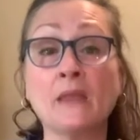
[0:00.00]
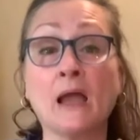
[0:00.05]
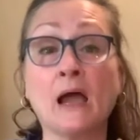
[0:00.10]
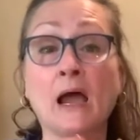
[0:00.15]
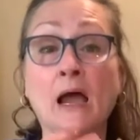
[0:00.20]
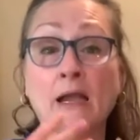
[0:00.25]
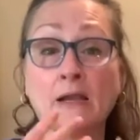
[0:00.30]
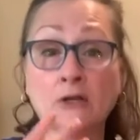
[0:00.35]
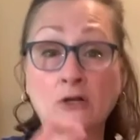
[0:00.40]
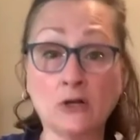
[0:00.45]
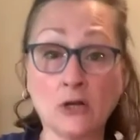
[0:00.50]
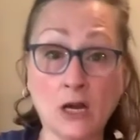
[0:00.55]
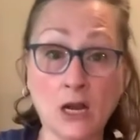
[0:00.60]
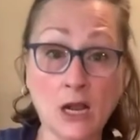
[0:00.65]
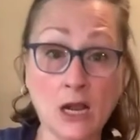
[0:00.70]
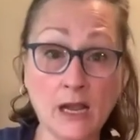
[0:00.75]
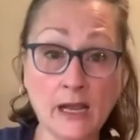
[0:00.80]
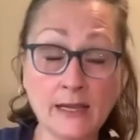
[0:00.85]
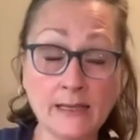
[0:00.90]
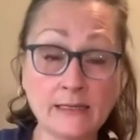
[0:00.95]
I
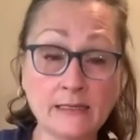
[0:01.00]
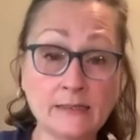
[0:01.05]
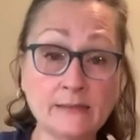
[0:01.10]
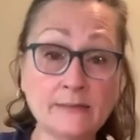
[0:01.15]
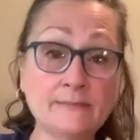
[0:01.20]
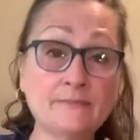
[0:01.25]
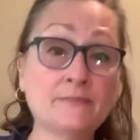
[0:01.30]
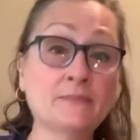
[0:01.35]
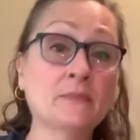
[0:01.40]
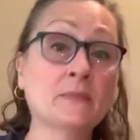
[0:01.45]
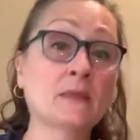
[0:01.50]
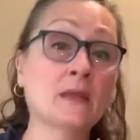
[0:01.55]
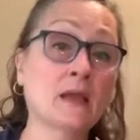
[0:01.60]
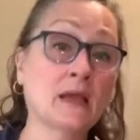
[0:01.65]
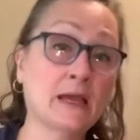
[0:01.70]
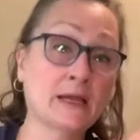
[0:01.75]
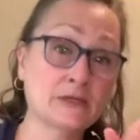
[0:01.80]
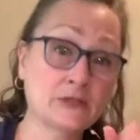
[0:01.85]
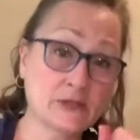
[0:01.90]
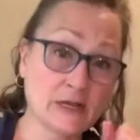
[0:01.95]
cried,
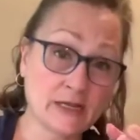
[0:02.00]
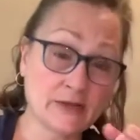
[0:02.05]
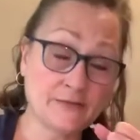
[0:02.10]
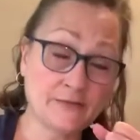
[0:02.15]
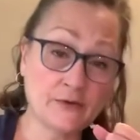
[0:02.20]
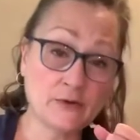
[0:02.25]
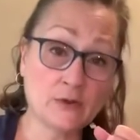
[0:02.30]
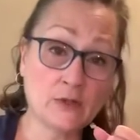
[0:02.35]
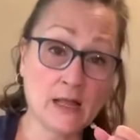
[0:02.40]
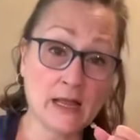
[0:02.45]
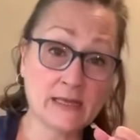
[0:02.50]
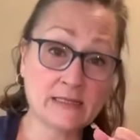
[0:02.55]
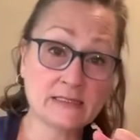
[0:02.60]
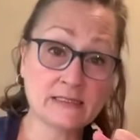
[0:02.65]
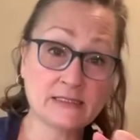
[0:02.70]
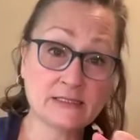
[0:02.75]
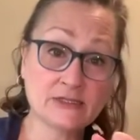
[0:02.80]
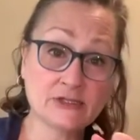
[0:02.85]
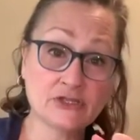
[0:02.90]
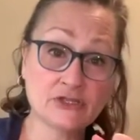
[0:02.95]
I drank a few
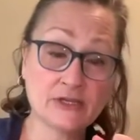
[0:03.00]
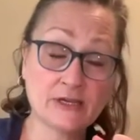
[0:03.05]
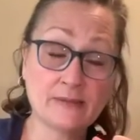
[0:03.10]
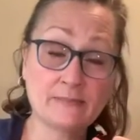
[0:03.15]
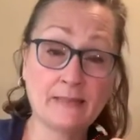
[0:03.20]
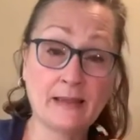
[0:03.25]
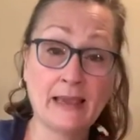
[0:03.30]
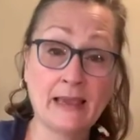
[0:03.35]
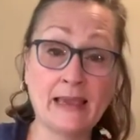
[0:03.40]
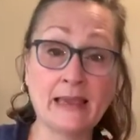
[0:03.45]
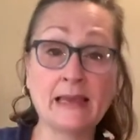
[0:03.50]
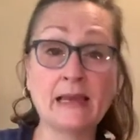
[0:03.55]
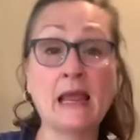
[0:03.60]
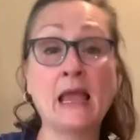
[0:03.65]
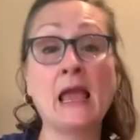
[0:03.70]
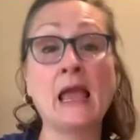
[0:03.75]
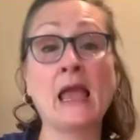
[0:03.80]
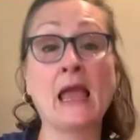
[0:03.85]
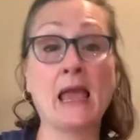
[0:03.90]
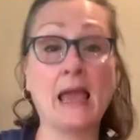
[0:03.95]
glasses of champagne,
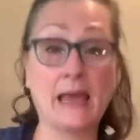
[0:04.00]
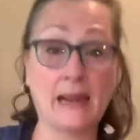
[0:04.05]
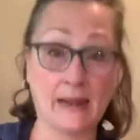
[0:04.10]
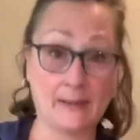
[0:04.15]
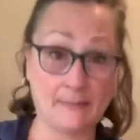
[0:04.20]
and I